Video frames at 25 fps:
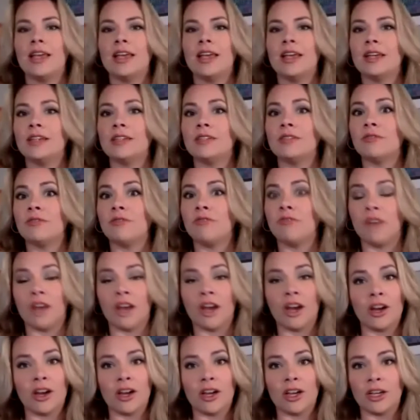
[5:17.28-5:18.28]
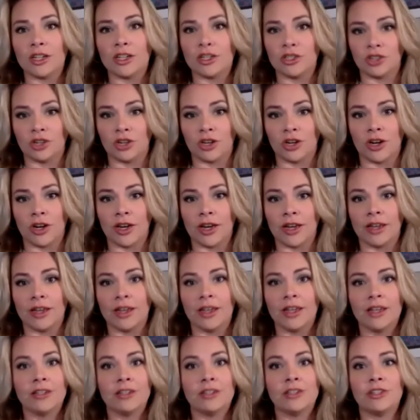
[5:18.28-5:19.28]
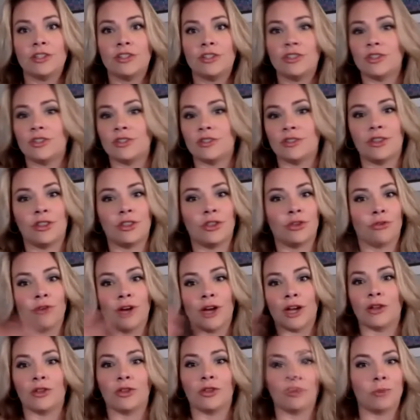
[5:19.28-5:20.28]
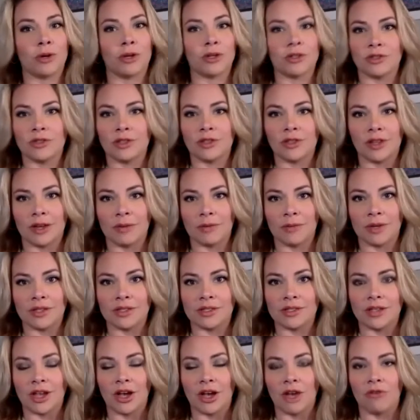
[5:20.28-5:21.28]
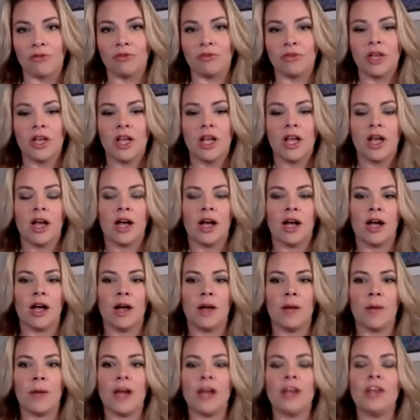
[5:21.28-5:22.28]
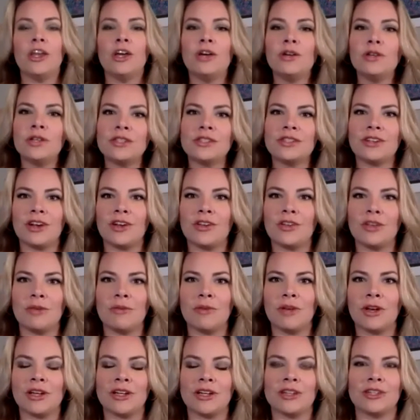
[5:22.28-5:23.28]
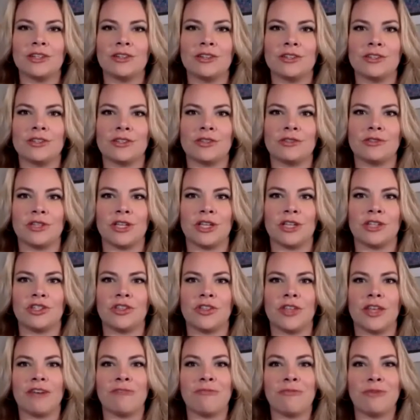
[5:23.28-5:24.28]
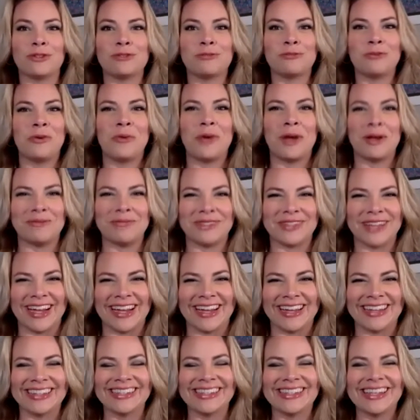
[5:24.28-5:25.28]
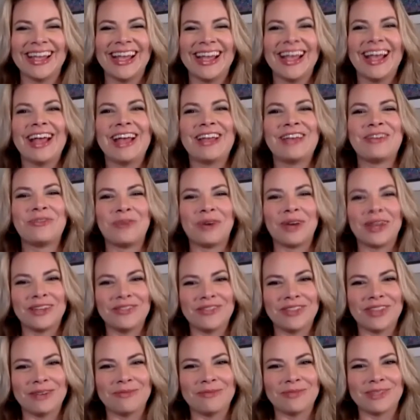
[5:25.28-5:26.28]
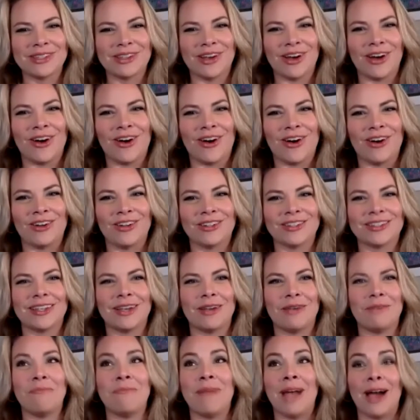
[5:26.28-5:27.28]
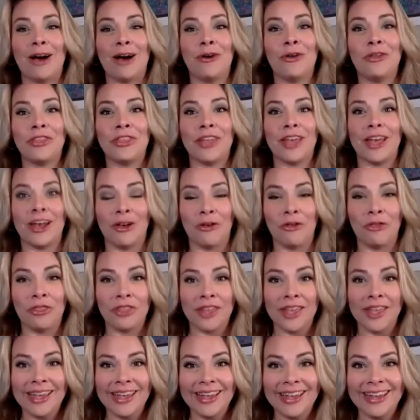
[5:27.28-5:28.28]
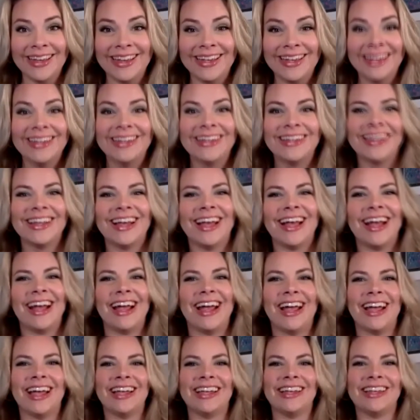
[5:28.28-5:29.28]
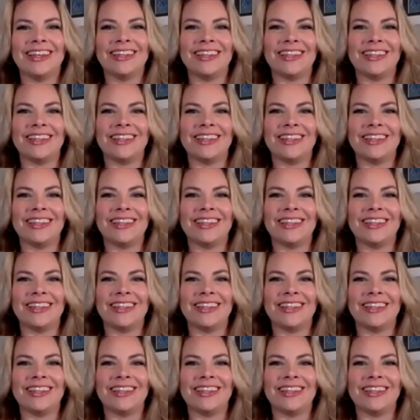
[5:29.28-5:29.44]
is very assuring to just the regular person like myself. I noticed on the American Dental Association, they have multiple websites, and one of them is called Mouth Healthy. And